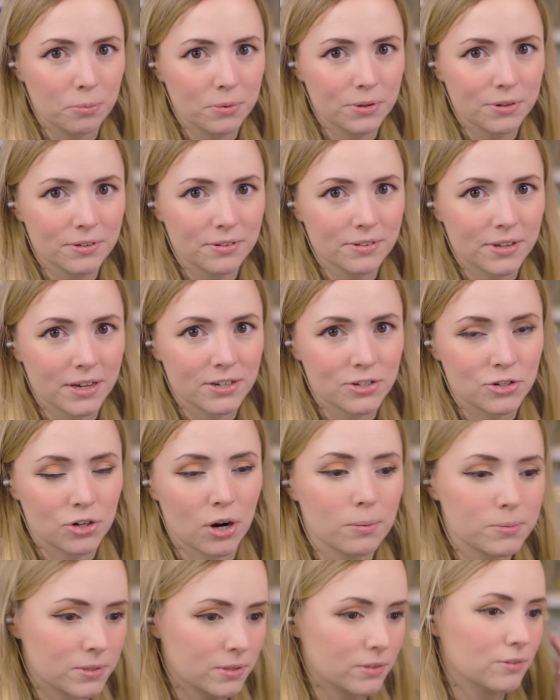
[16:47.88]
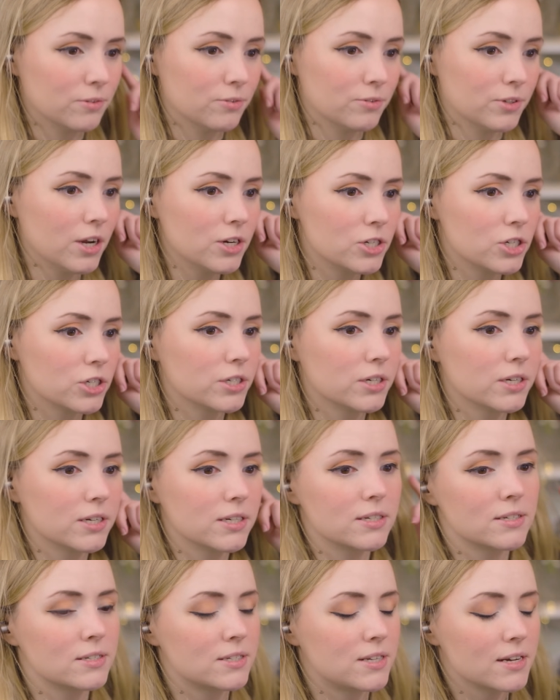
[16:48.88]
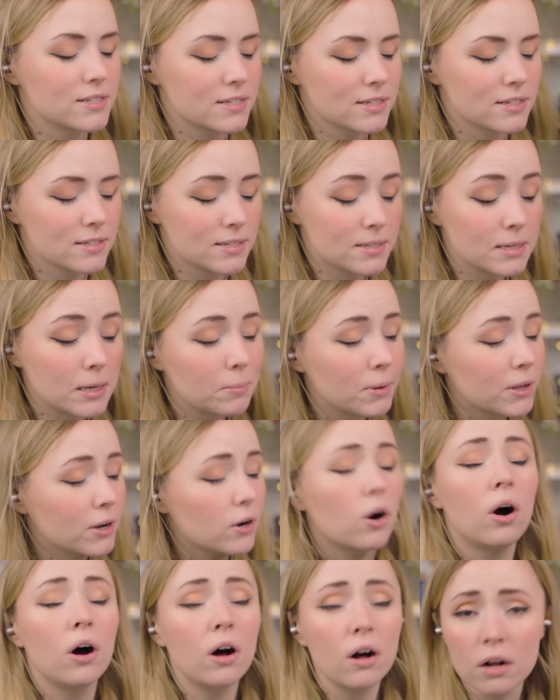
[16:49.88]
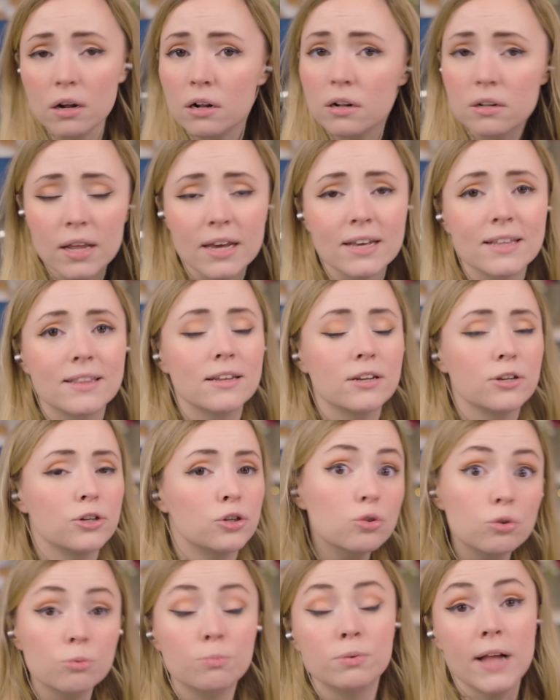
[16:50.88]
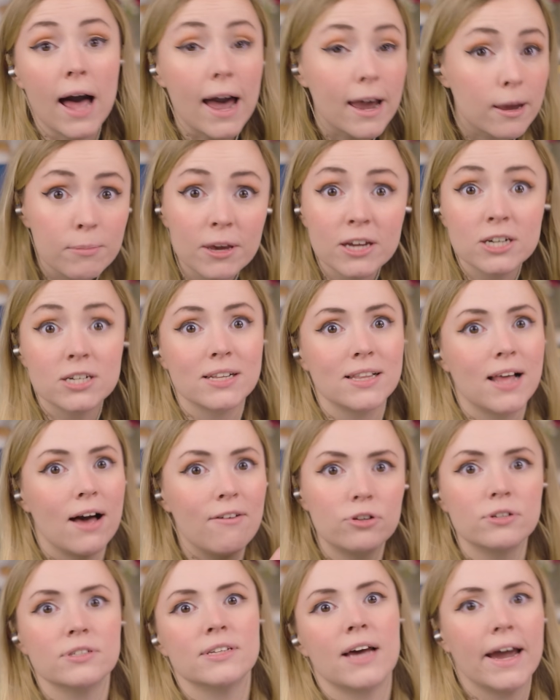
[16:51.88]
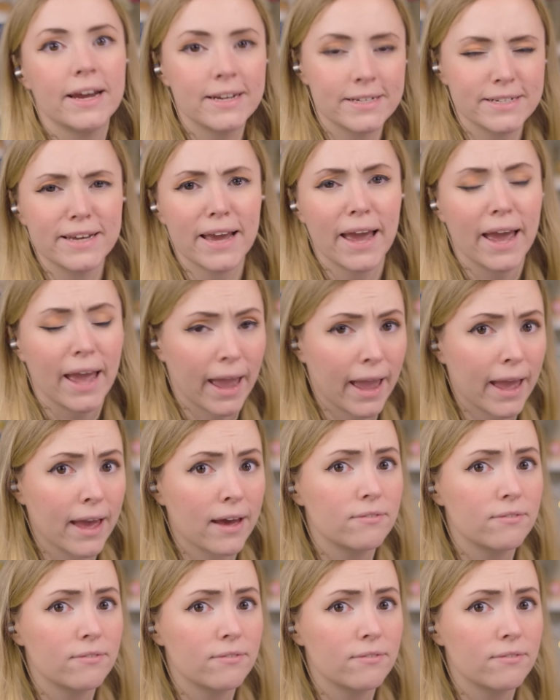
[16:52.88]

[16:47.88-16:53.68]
that drops in the new dungeon. It doesn't seem at all like the new Black Mage a level 90 AF